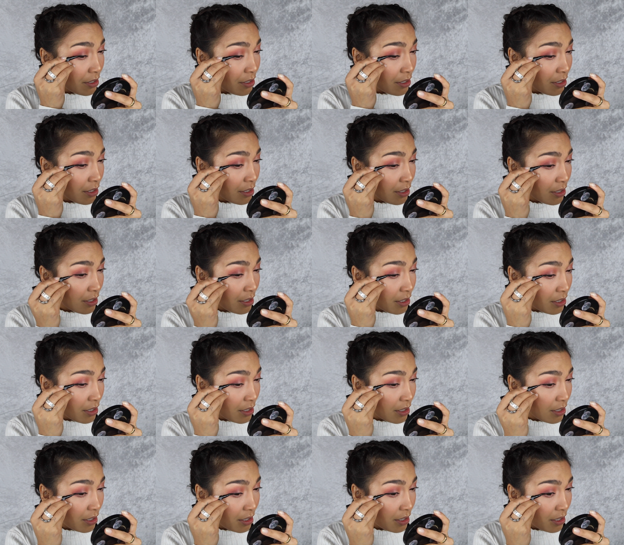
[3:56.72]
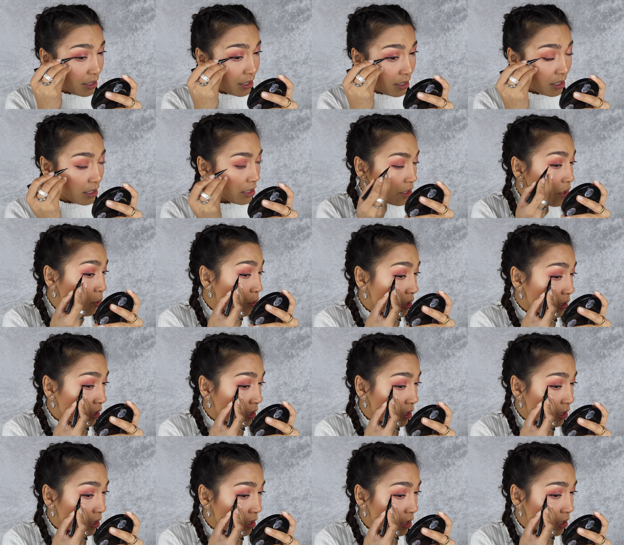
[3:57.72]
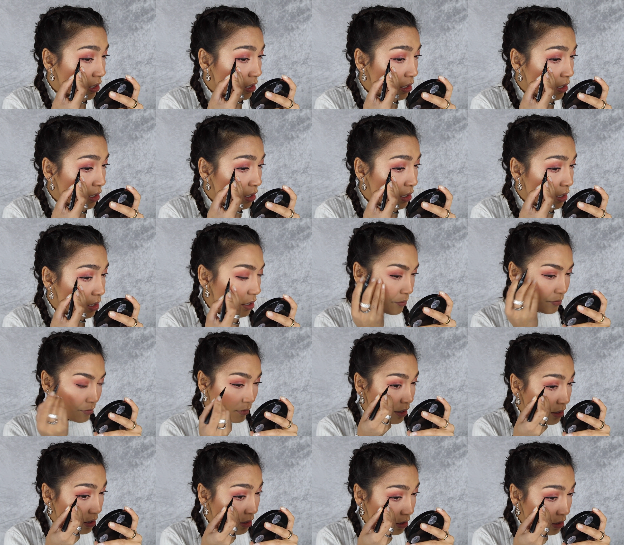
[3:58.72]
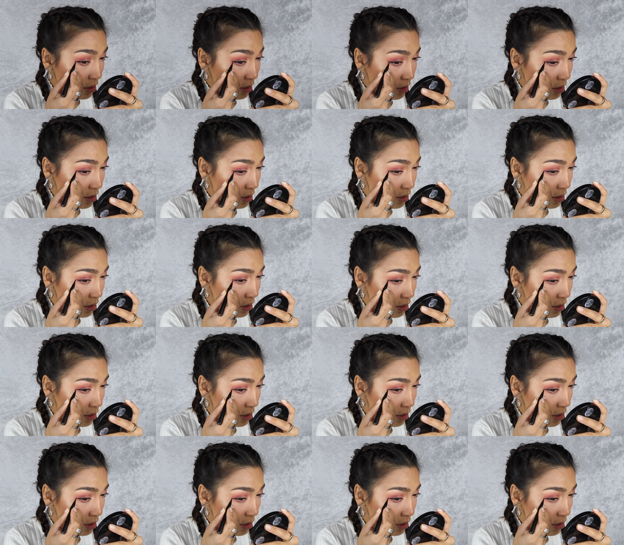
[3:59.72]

No one is speaking in this clip.